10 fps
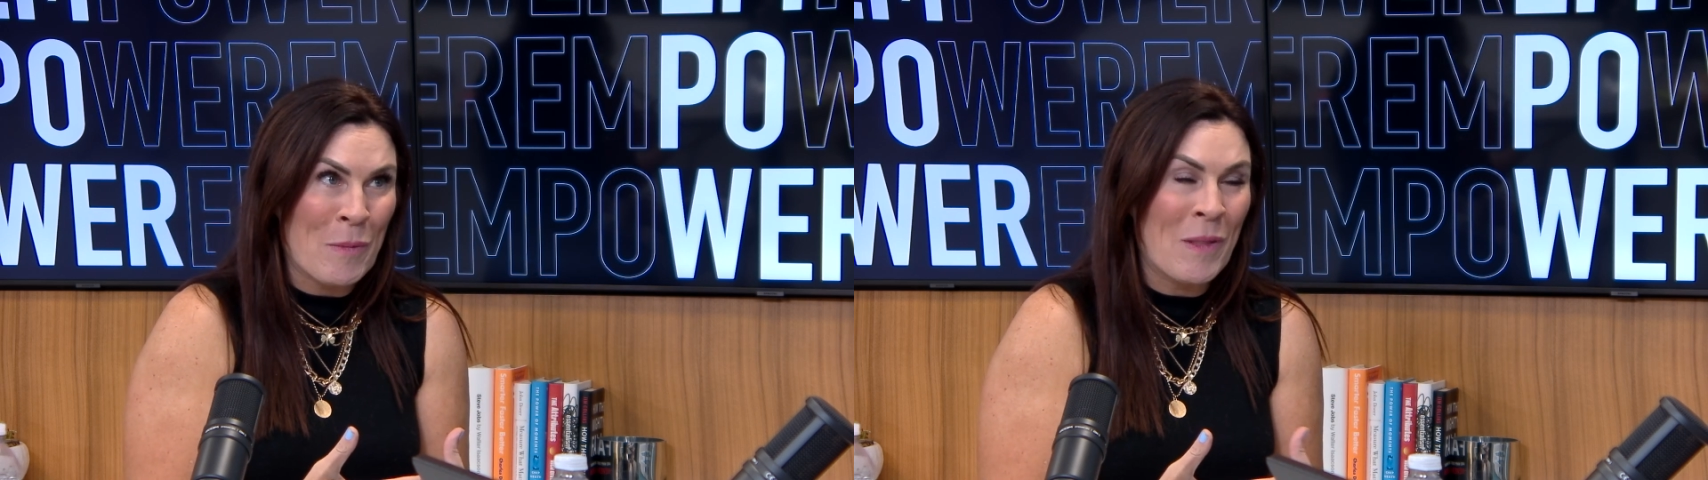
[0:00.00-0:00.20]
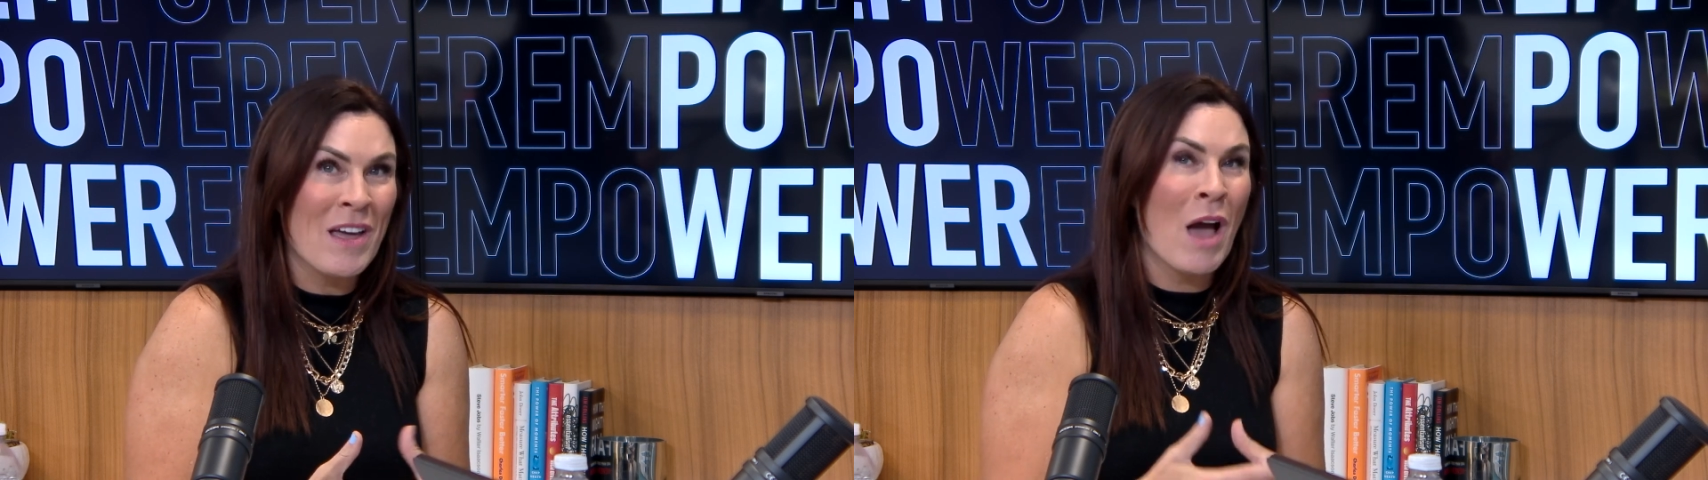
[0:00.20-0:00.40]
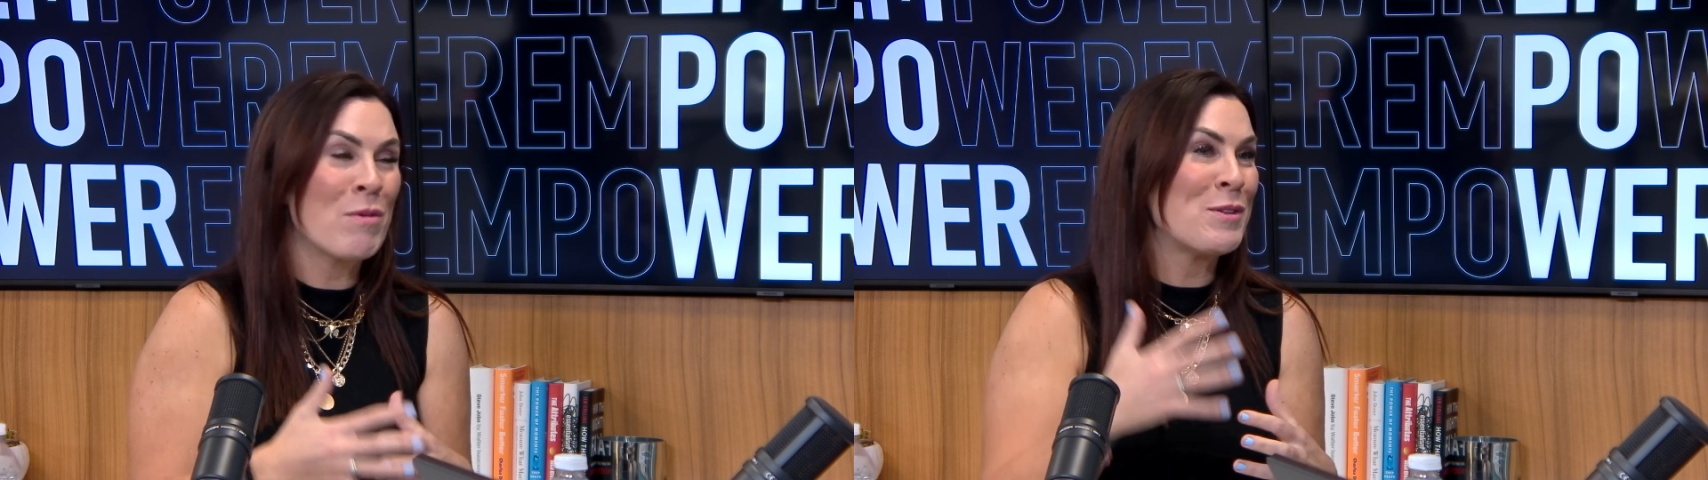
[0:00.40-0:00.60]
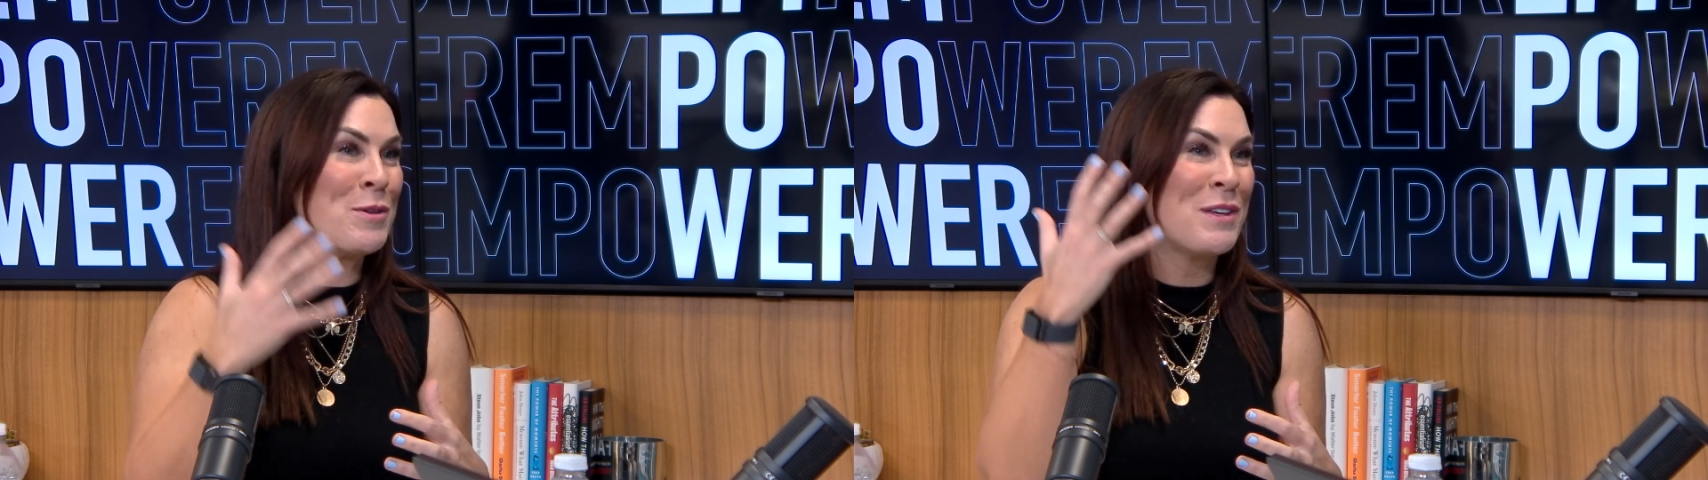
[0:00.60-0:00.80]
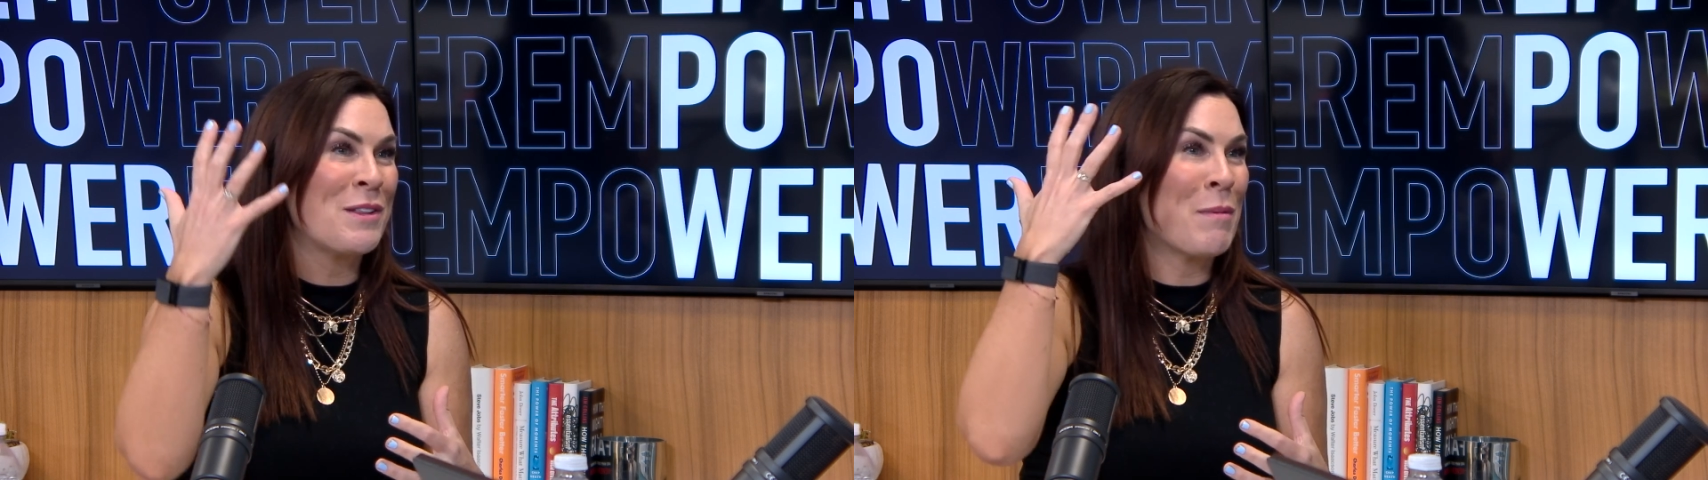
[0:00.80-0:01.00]
Like, I was
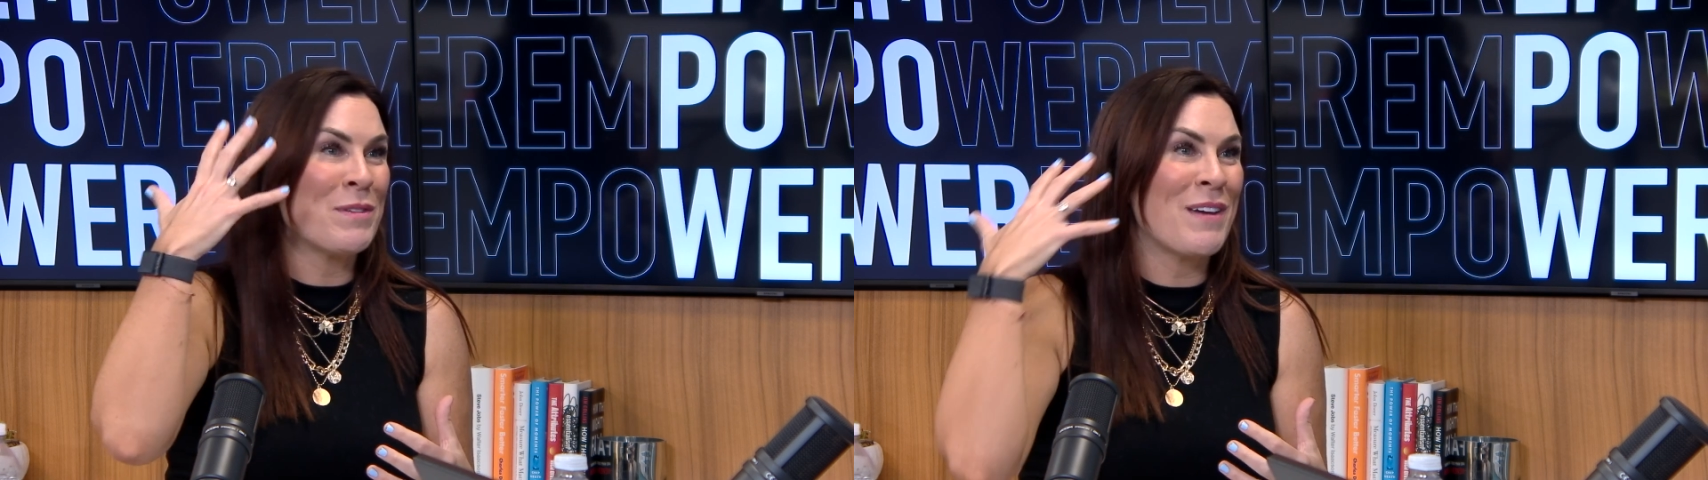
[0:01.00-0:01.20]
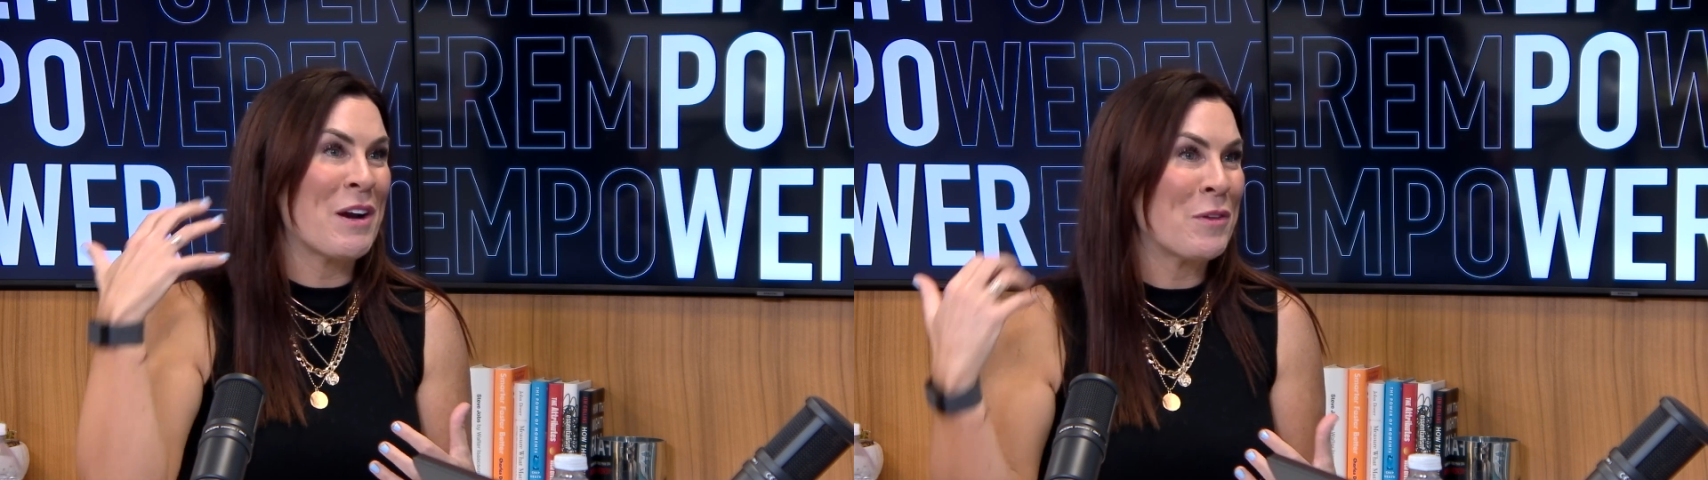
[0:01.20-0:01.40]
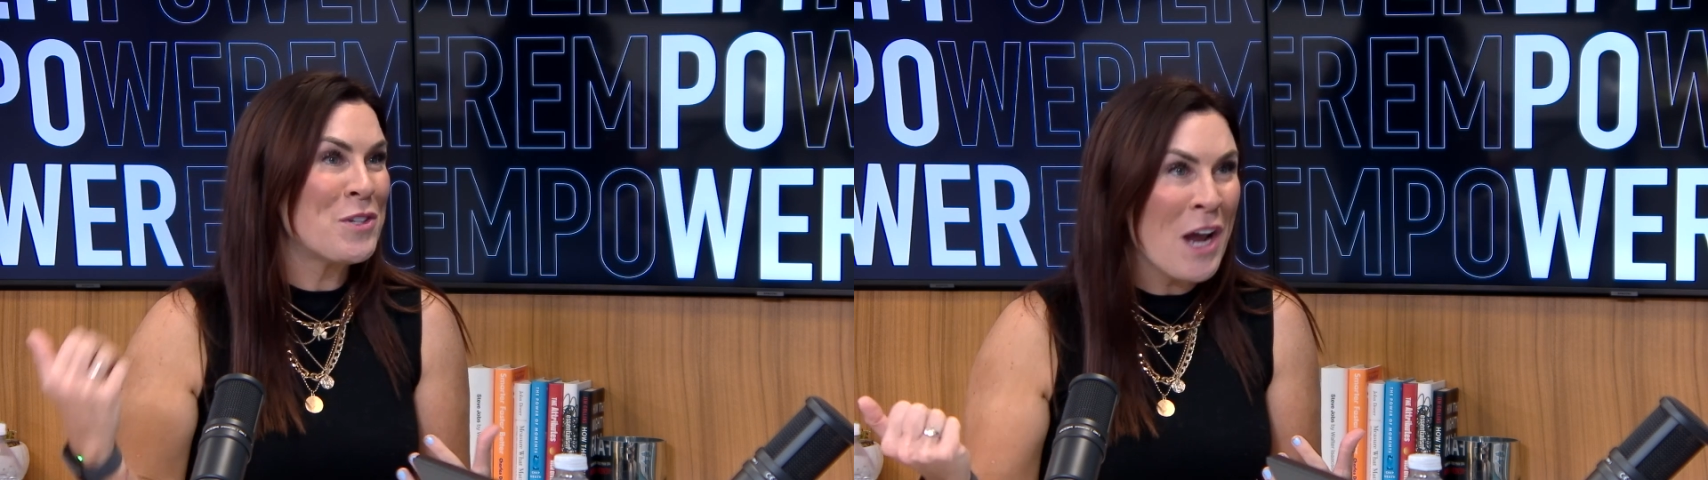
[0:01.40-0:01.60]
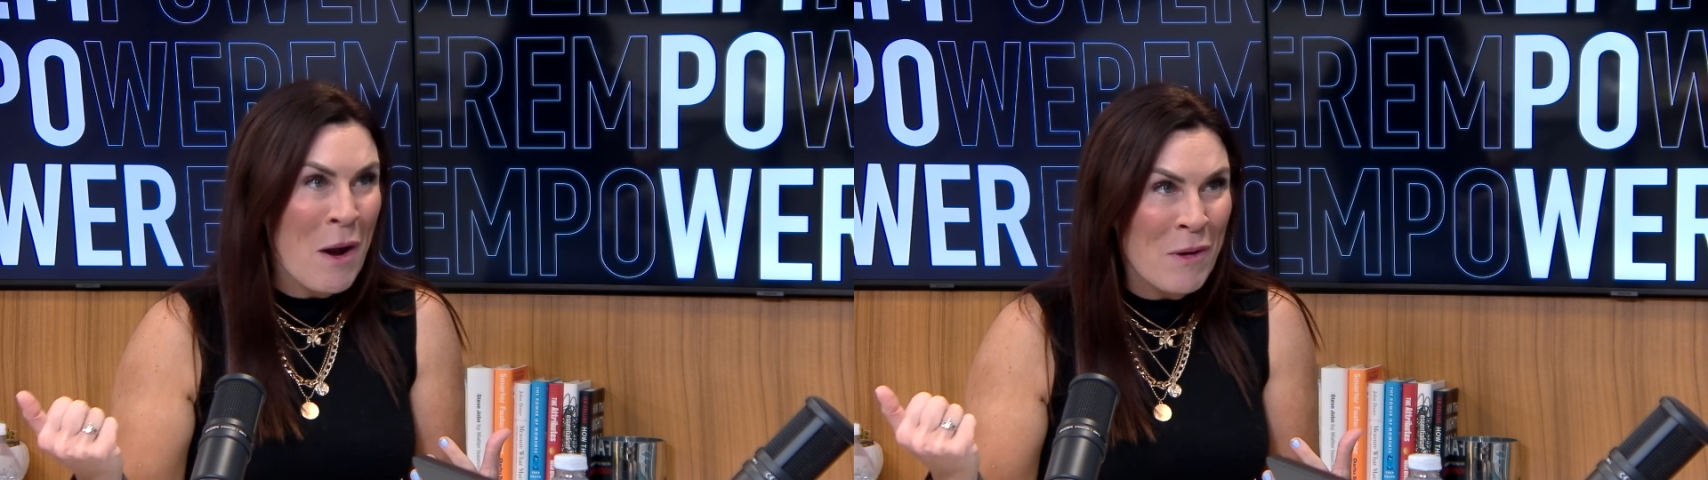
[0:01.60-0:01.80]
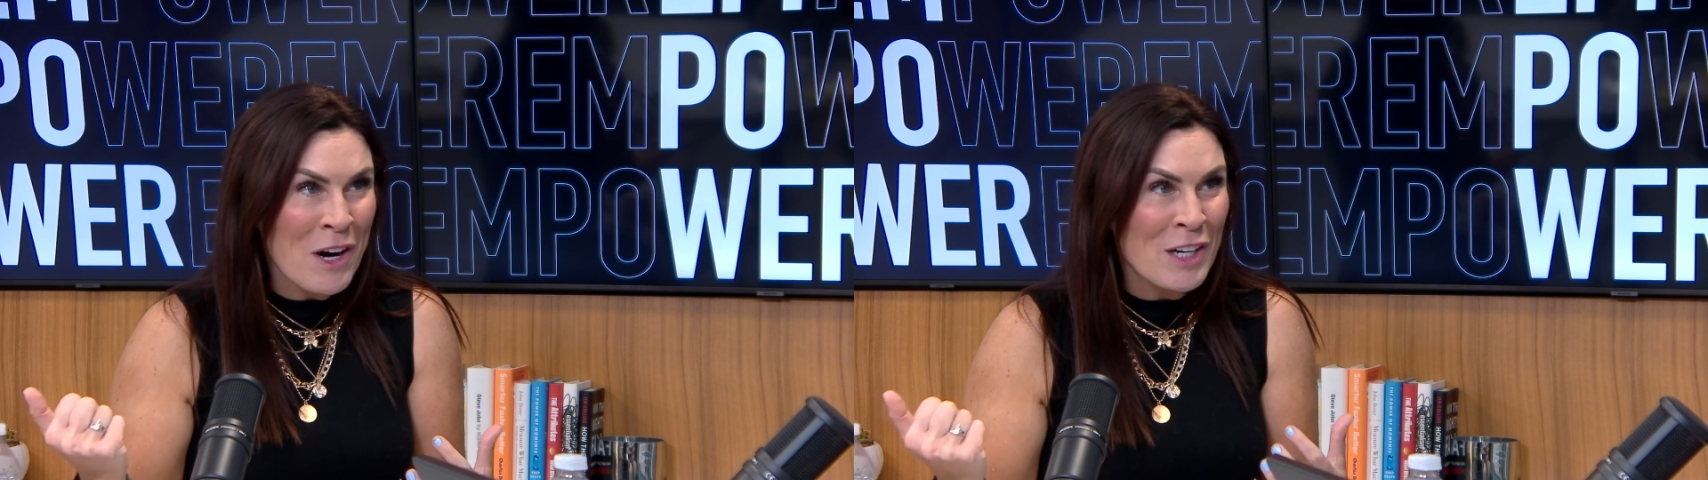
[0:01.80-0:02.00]
losing clumps of hair in the
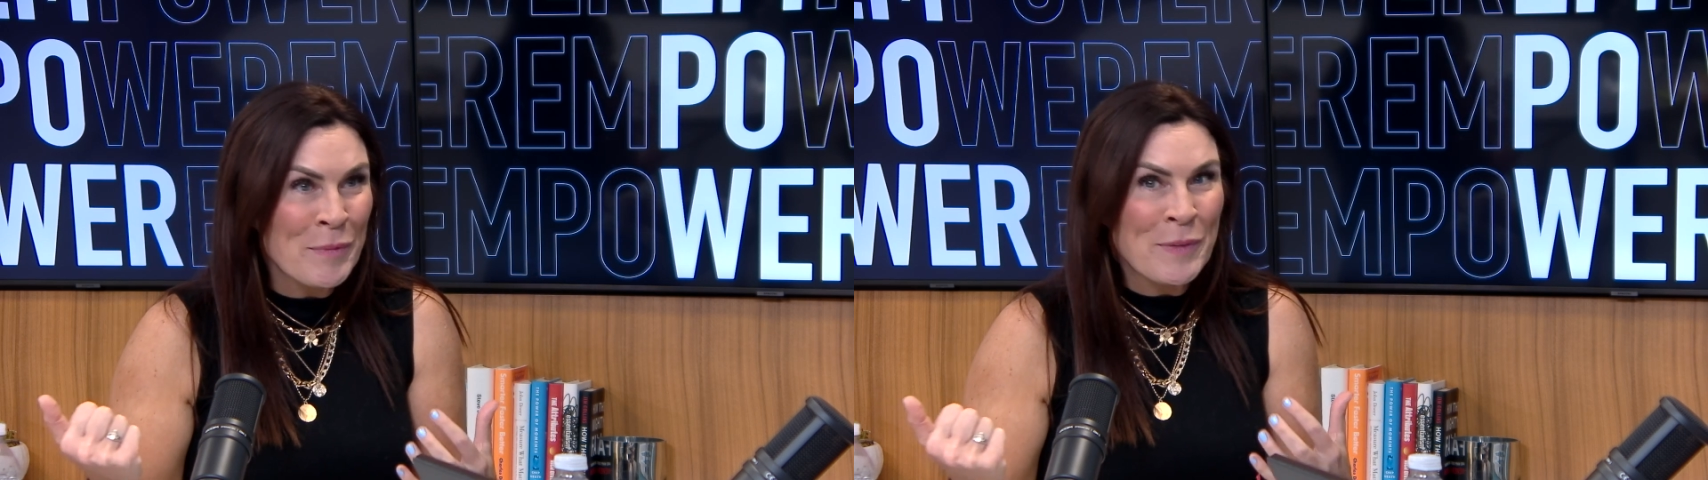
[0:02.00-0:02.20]
shower.